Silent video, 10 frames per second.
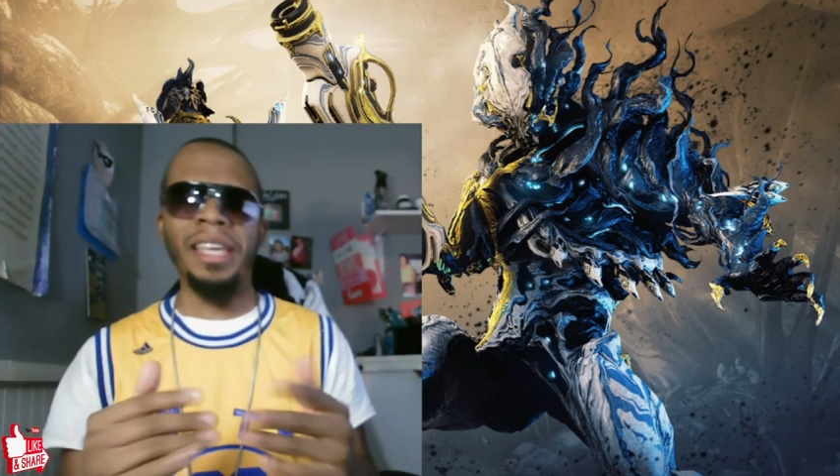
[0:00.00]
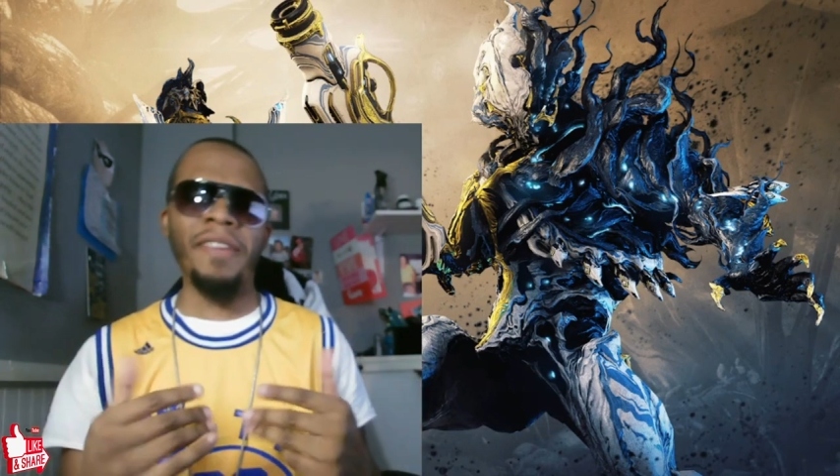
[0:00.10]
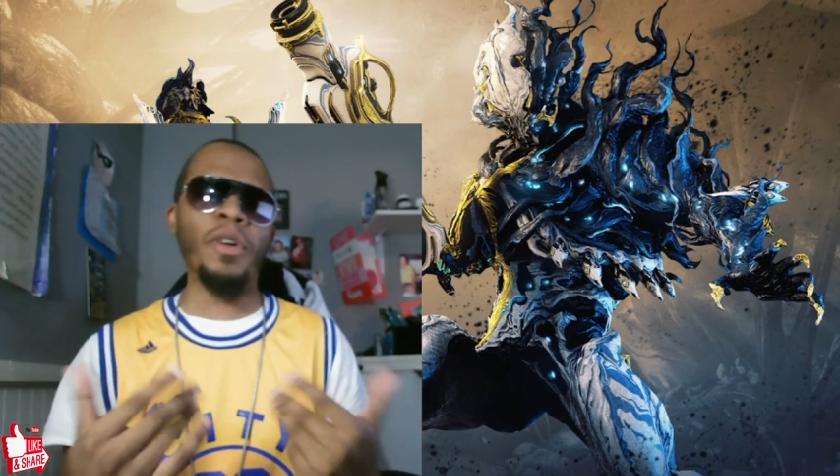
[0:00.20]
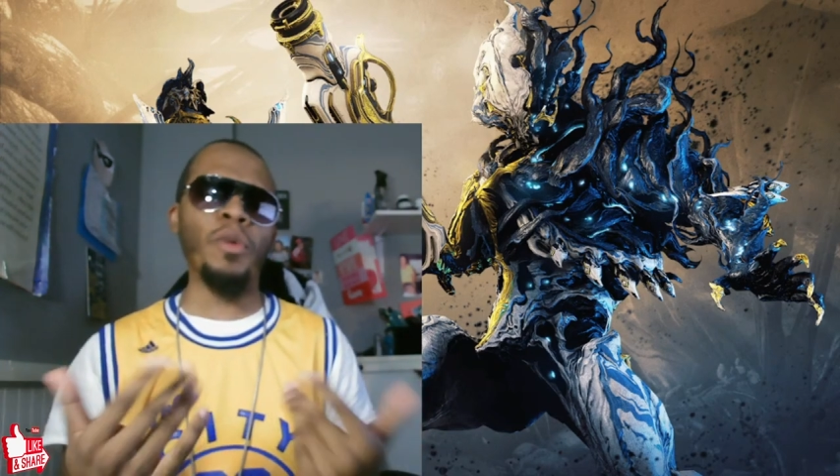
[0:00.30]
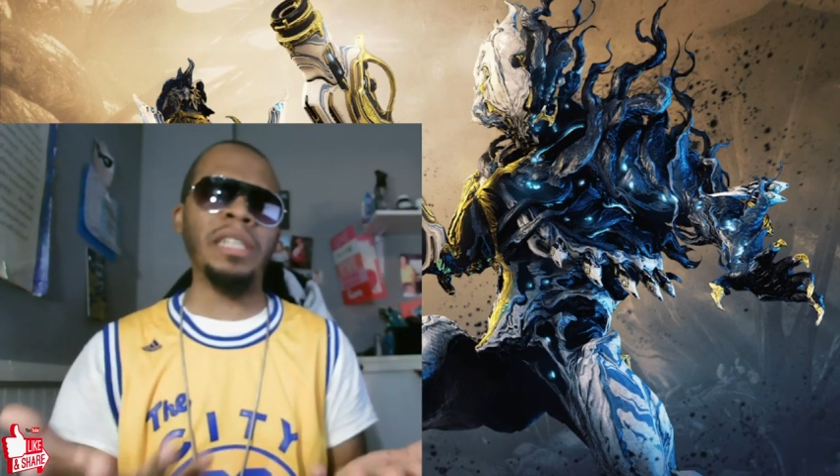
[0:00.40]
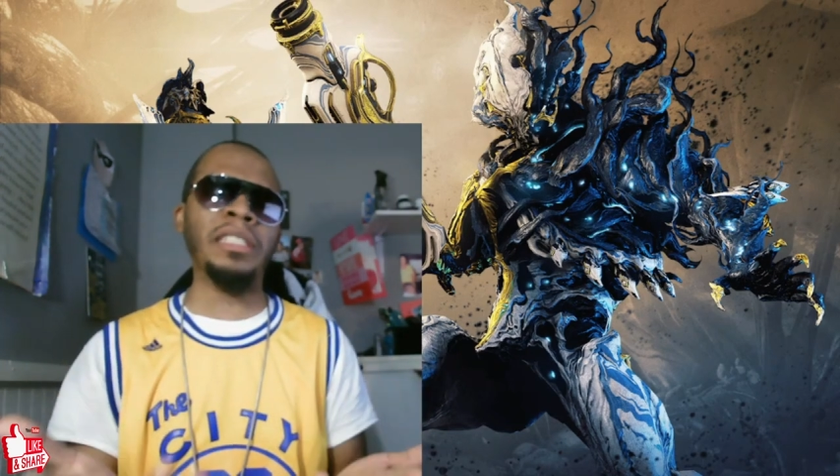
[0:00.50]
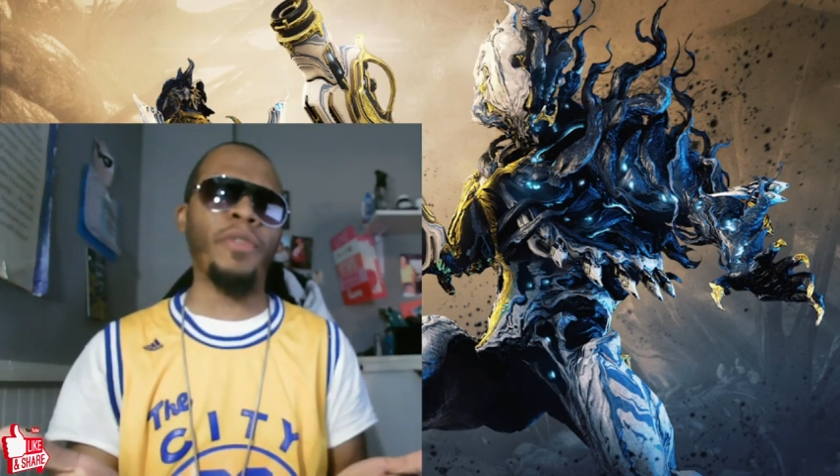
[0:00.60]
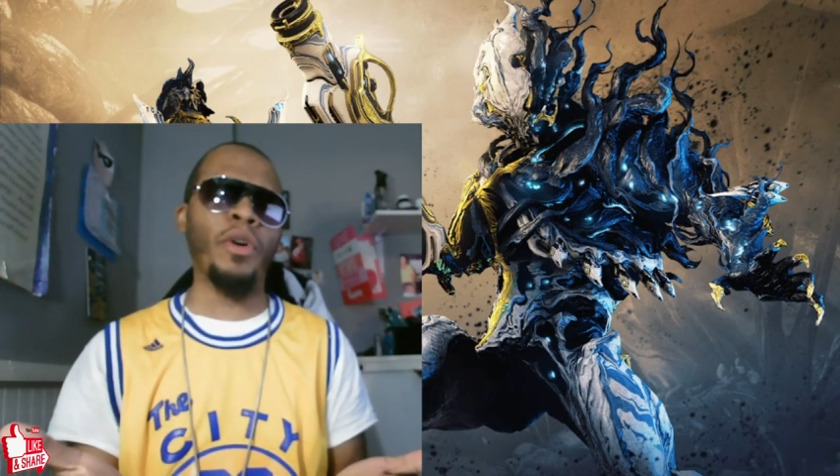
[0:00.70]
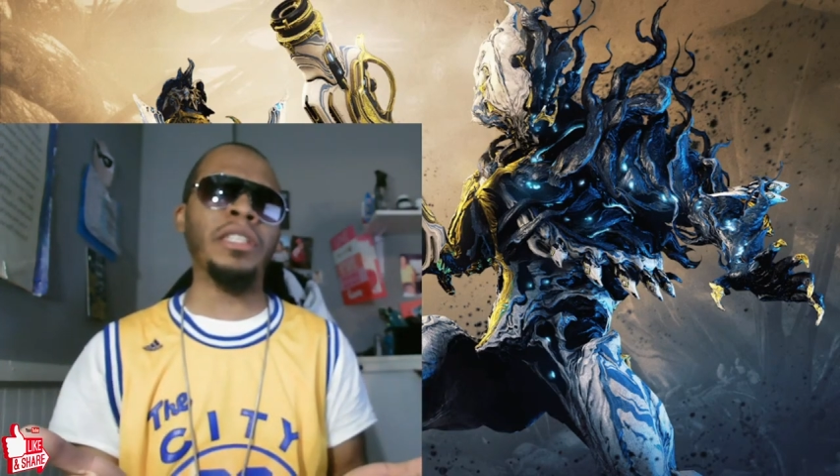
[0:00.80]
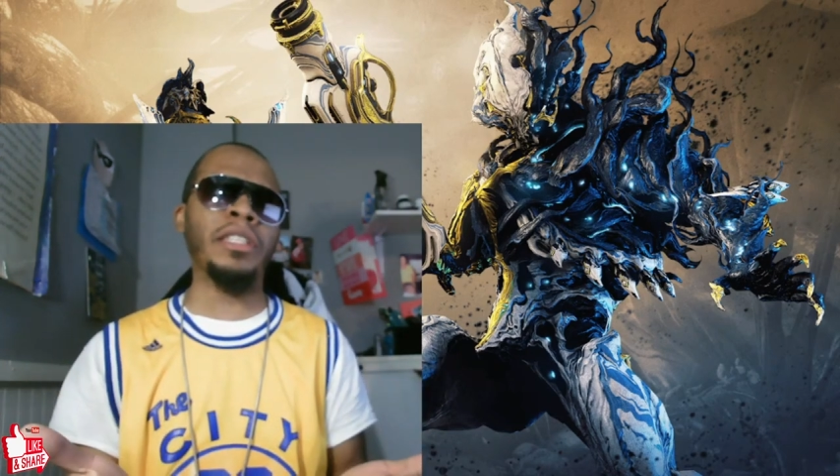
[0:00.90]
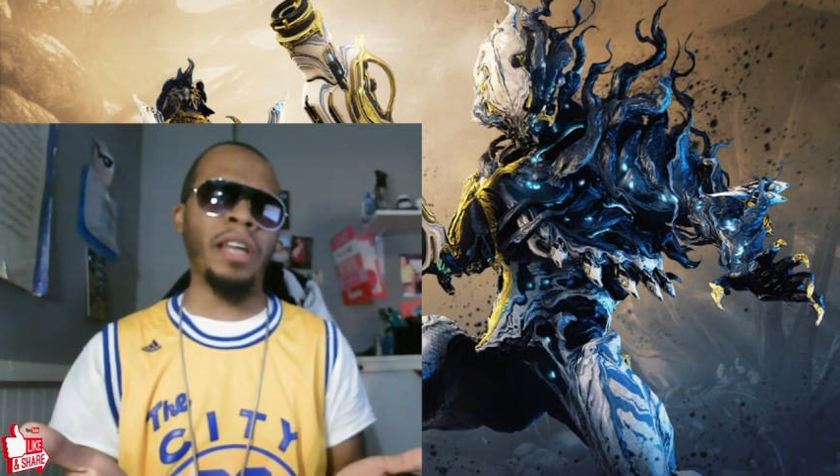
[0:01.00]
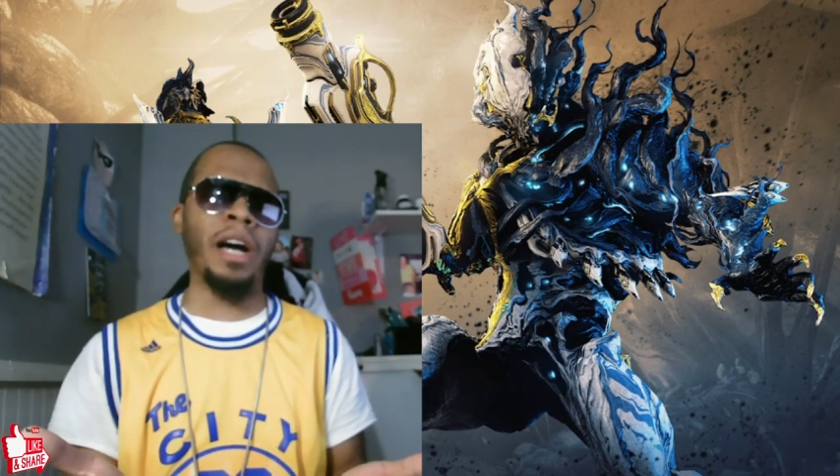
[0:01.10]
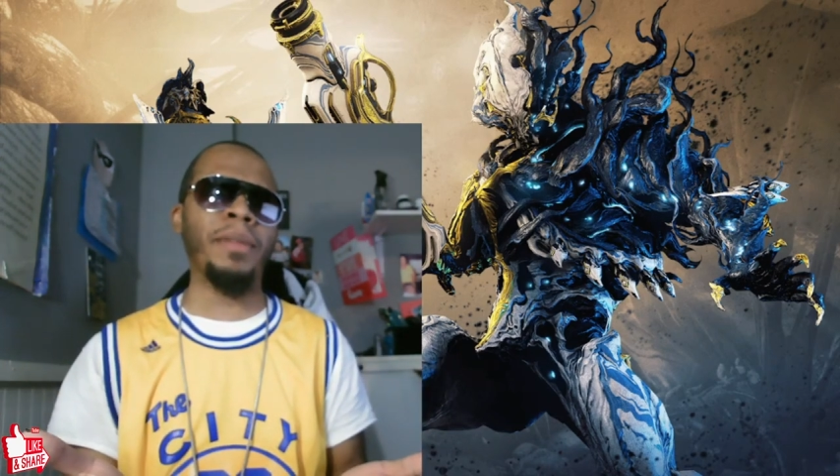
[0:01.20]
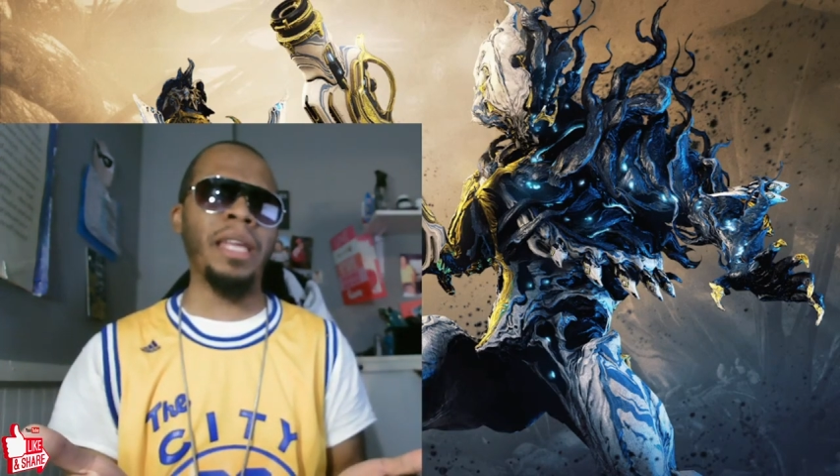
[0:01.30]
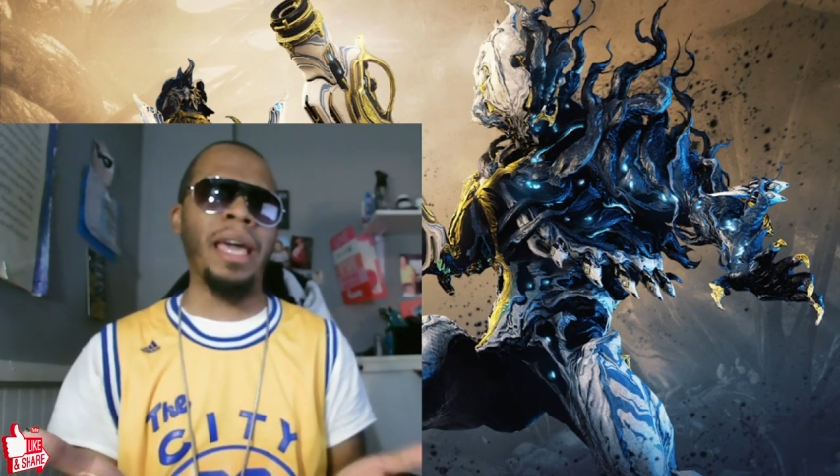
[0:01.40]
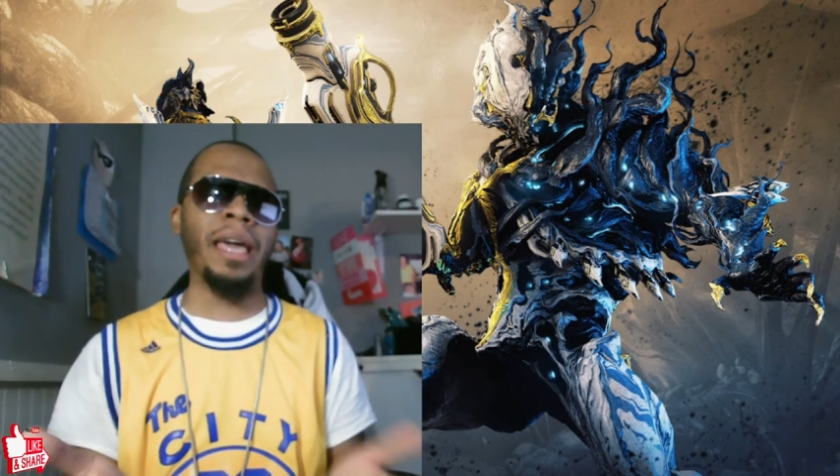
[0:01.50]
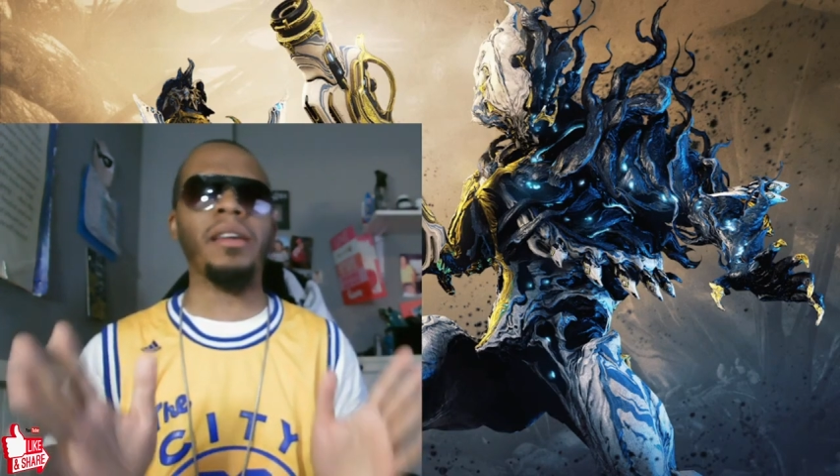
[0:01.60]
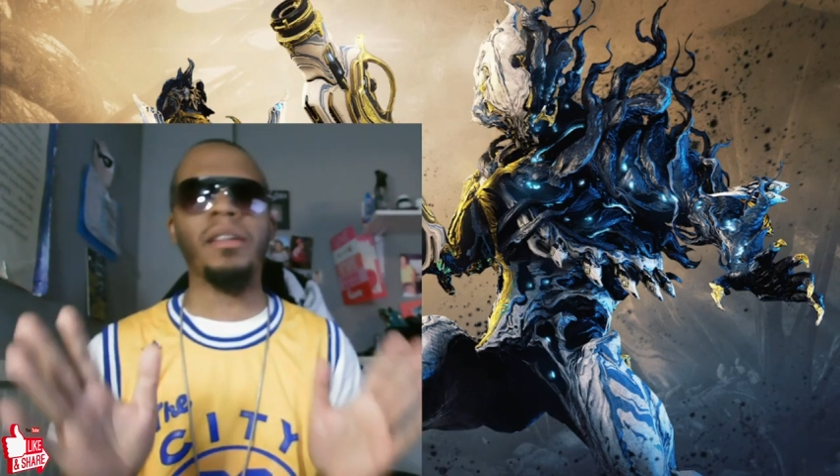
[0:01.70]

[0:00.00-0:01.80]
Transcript: if it wasn't for Insomniac,